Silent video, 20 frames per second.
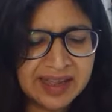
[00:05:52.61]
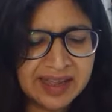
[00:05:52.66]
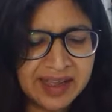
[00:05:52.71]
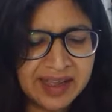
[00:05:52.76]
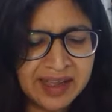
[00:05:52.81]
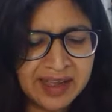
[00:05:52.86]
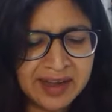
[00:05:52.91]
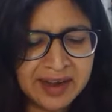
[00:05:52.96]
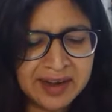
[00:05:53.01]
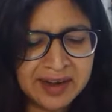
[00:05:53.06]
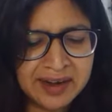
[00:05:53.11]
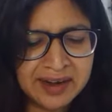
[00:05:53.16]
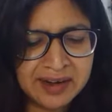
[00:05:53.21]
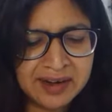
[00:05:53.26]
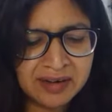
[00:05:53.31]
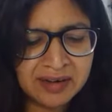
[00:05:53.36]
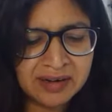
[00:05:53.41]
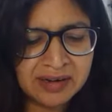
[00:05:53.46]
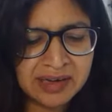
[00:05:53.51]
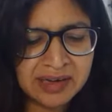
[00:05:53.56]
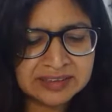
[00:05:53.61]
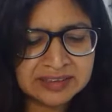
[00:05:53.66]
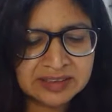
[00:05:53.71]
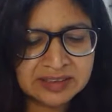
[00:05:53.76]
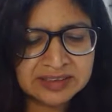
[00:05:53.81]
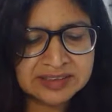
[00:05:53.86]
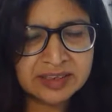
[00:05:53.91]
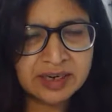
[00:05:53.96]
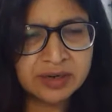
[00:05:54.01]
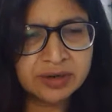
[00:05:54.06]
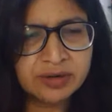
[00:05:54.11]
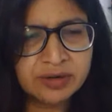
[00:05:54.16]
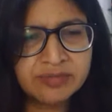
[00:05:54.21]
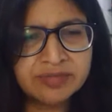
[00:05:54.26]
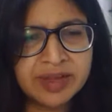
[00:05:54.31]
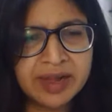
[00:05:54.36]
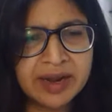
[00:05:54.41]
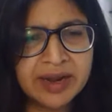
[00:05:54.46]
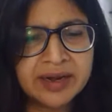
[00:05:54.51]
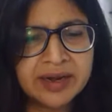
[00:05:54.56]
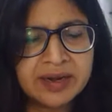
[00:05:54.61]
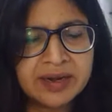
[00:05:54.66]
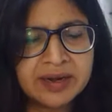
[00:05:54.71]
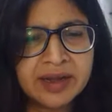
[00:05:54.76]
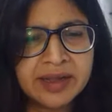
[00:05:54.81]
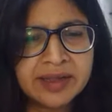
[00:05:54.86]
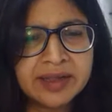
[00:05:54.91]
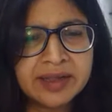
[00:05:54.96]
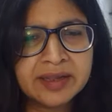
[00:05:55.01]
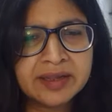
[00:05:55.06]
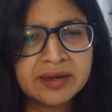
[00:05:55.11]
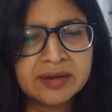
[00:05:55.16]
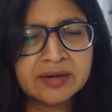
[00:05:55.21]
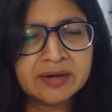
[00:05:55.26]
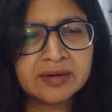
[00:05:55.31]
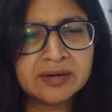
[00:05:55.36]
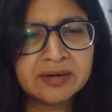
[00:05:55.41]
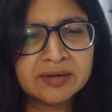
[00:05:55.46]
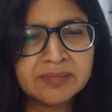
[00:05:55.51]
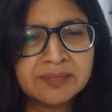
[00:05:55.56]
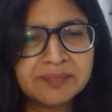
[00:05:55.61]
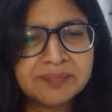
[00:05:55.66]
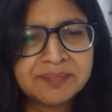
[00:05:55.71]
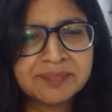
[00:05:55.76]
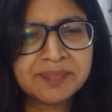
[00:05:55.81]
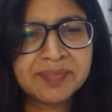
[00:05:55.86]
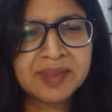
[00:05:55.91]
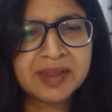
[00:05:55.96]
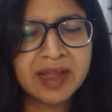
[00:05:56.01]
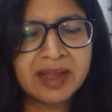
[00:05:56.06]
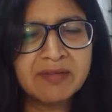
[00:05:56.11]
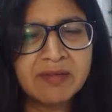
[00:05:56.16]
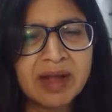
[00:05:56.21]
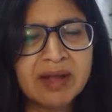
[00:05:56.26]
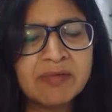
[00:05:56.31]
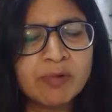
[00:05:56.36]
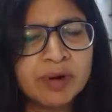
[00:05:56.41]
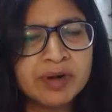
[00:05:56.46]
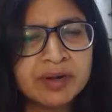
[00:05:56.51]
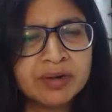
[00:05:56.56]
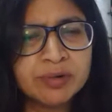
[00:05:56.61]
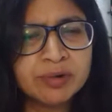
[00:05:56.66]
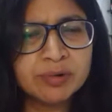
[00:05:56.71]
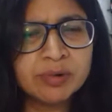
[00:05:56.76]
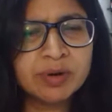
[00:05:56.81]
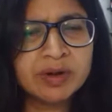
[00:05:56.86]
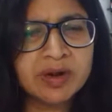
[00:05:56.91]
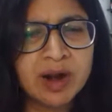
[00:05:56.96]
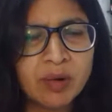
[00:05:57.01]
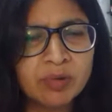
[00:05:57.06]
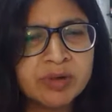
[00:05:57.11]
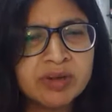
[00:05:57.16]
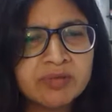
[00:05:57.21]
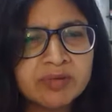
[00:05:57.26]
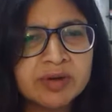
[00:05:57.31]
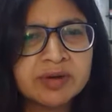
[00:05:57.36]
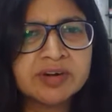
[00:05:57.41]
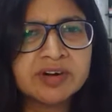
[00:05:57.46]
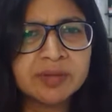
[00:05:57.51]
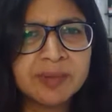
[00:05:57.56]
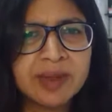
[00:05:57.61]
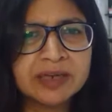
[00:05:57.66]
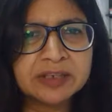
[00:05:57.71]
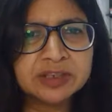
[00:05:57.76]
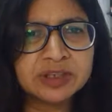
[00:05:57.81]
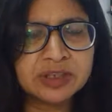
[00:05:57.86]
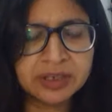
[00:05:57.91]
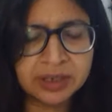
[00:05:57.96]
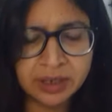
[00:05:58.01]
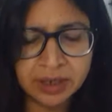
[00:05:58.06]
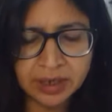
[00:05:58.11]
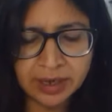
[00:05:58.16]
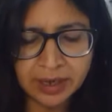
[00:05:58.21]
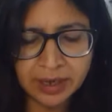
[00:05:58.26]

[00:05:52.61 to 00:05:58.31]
And as a result of that, I wanted to do a round the world trip actually.